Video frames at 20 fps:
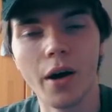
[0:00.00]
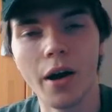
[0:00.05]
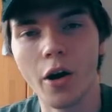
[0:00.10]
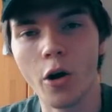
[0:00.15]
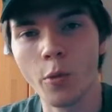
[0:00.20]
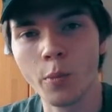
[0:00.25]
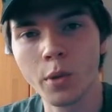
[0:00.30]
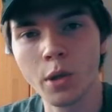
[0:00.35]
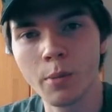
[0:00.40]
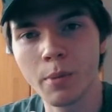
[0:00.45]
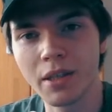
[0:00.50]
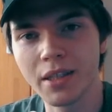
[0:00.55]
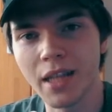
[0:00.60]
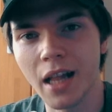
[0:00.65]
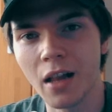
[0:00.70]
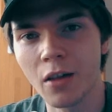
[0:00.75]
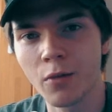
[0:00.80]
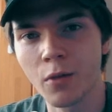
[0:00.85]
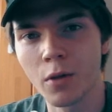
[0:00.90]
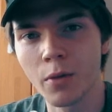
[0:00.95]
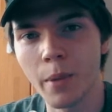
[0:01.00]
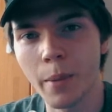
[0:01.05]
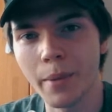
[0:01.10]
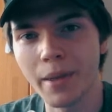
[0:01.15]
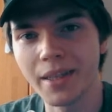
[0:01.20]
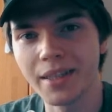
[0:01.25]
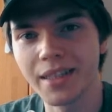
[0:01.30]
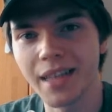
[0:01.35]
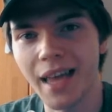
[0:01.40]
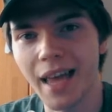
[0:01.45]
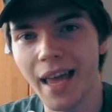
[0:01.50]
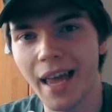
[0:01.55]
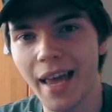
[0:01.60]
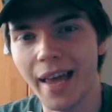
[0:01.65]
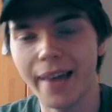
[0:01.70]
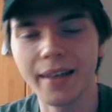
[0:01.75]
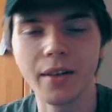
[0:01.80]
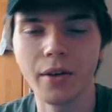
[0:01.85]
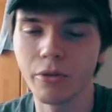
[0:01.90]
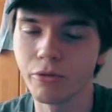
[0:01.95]
I hope you the best health, wealth, happiness,
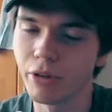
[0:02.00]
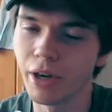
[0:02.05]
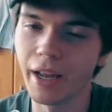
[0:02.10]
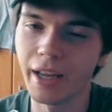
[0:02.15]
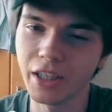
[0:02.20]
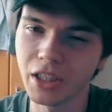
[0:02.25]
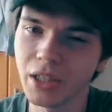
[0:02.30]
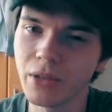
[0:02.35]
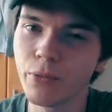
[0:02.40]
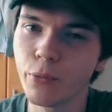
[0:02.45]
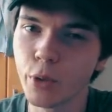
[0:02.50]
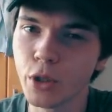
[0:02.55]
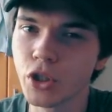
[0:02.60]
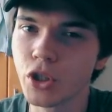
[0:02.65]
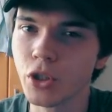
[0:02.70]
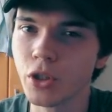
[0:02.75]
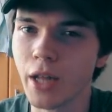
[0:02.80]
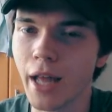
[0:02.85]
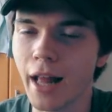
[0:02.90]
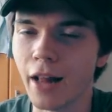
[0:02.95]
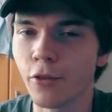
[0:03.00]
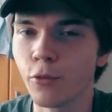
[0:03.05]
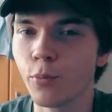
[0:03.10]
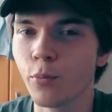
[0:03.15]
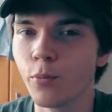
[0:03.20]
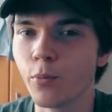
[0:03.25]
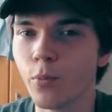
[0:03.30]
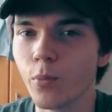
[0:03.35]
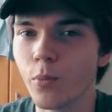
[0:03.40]
and or actually wish you the health,